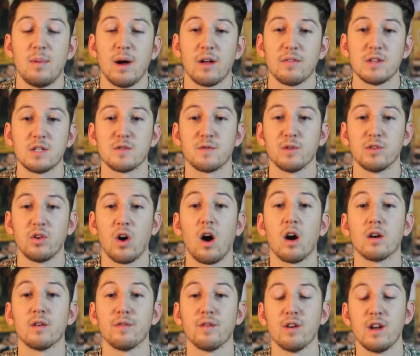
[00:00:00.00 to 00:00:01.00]
about this
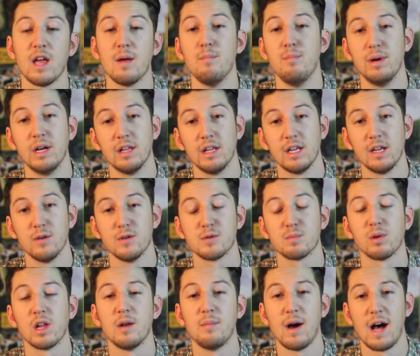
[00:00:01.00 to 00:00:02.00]
photographer named Billy, who's
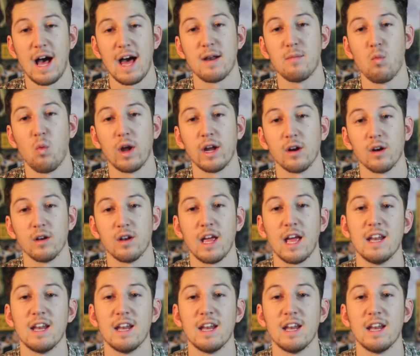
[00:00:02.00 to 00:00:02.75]
played by Adam Wingard,